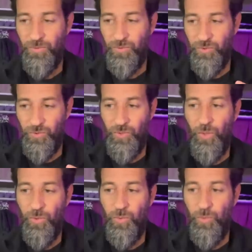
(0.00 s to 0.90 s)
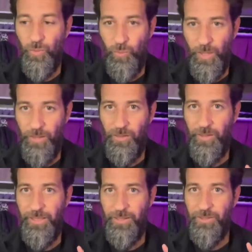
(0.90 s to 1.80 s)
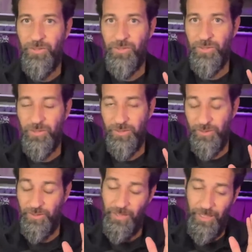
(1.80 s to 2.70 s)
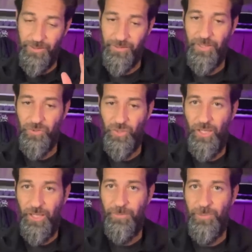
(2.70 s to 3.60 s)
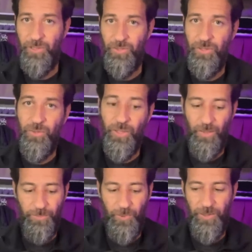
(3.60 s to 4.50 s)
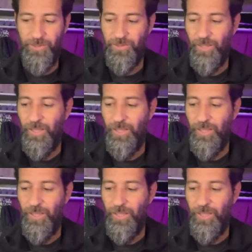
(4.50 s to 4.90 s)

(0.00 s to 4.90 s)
so well and is as such a high BTU output.